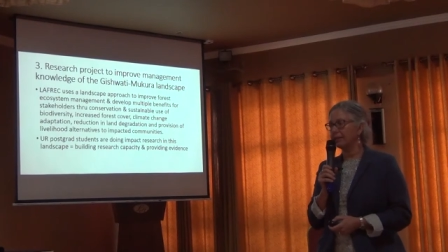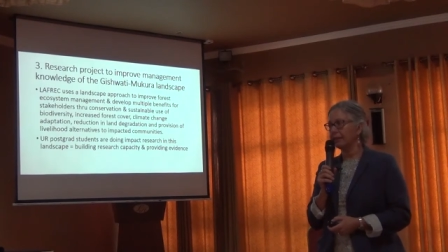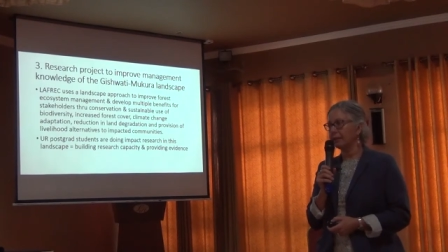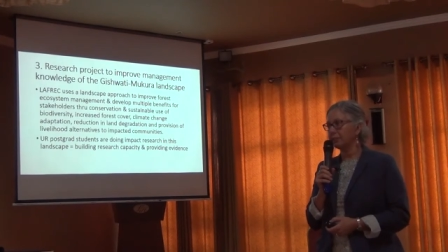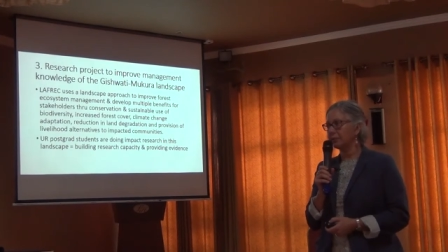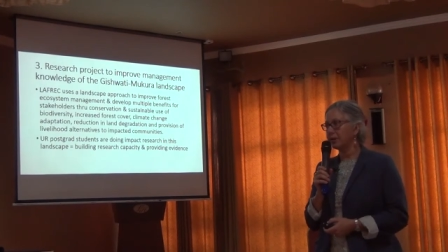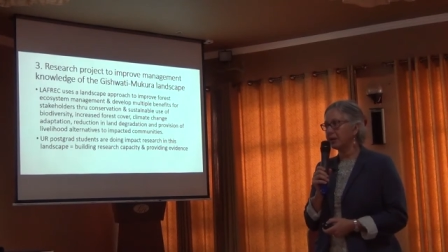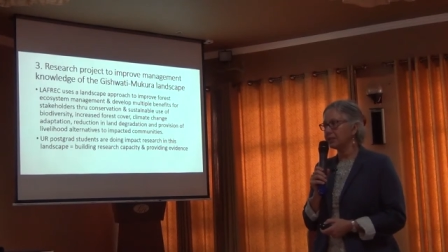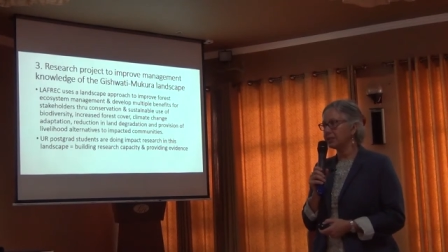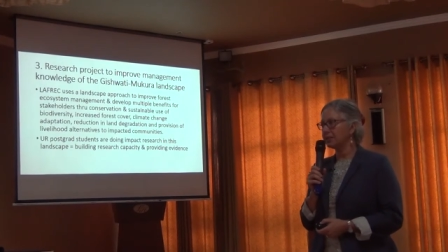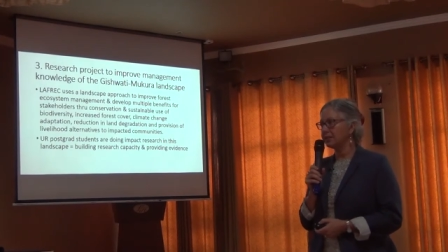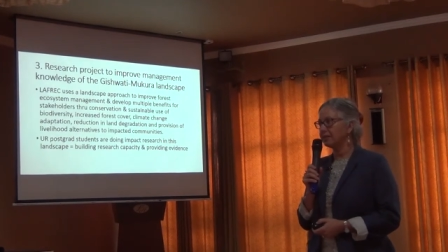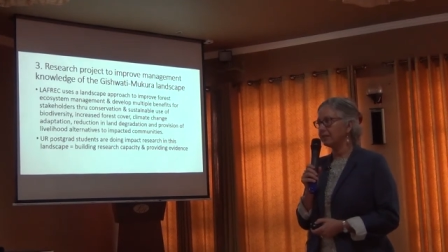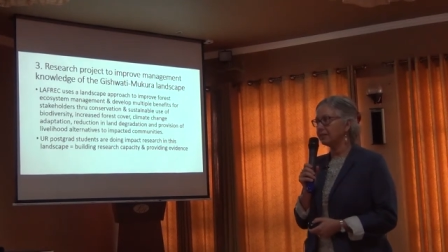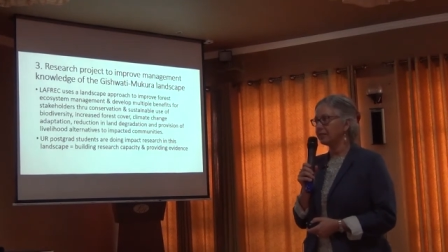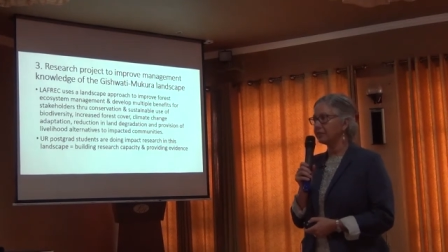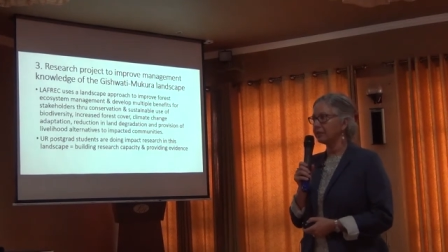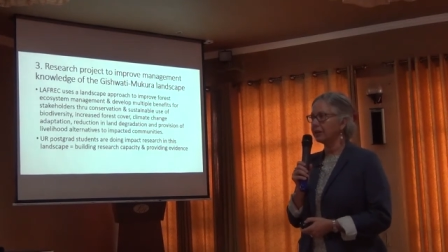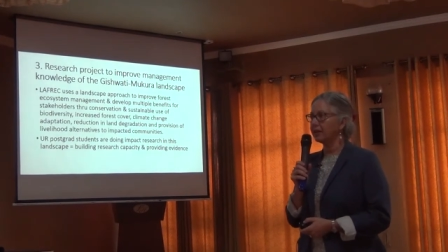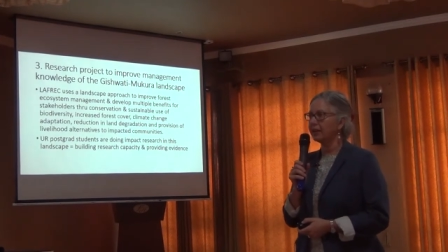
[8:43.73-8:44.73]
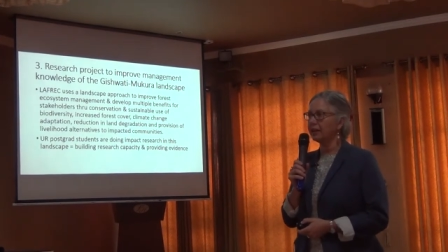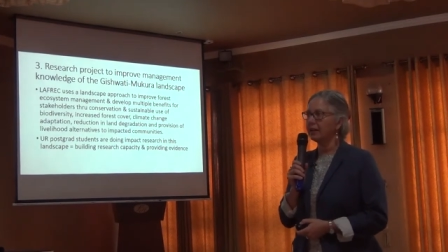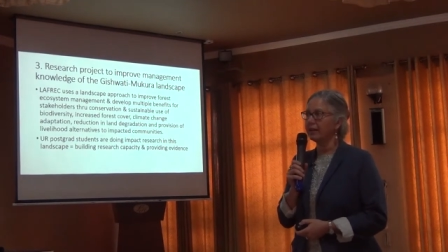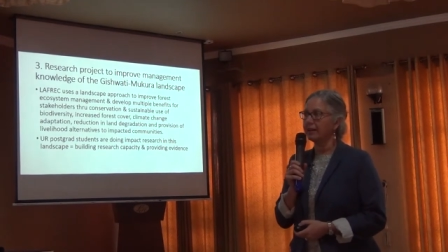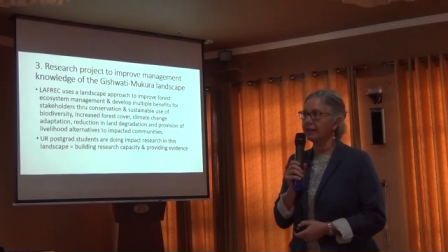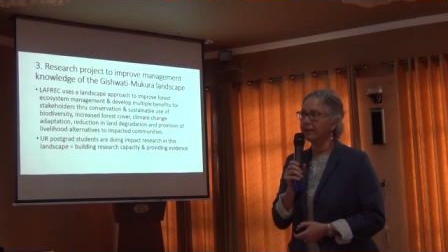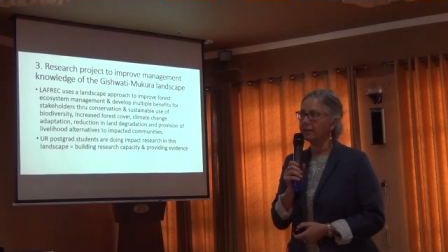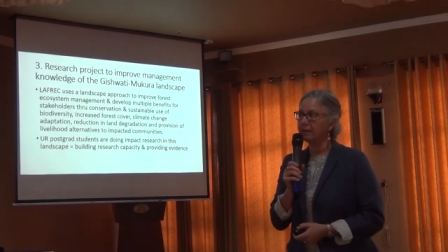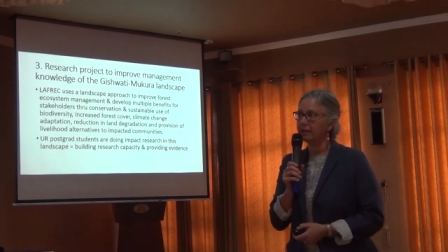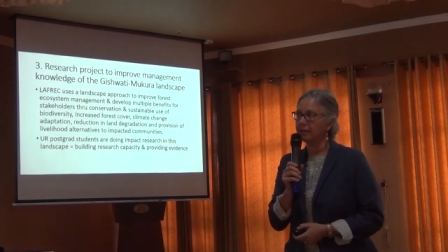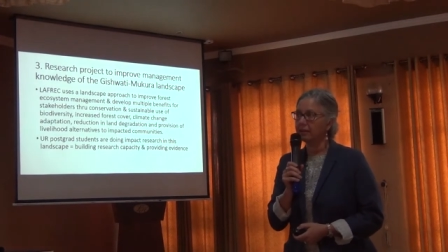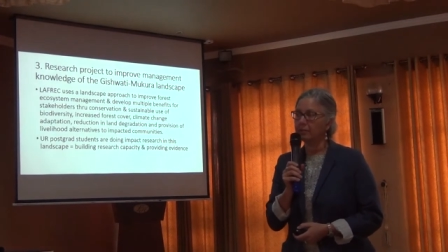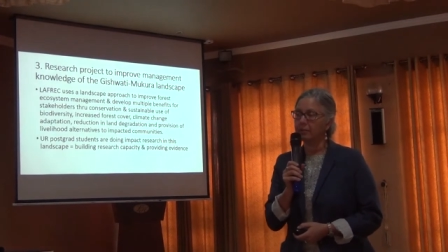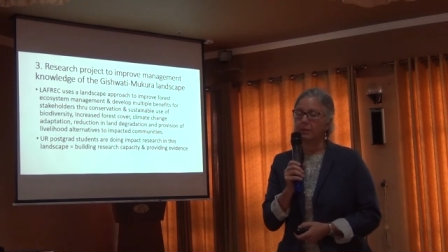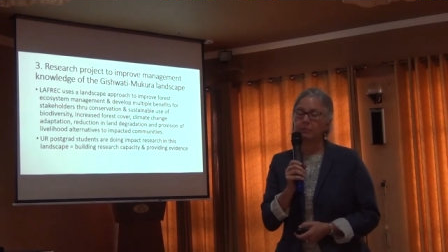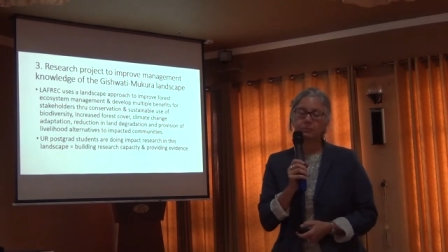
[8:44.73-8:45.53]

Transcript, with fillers: that project is looking at um,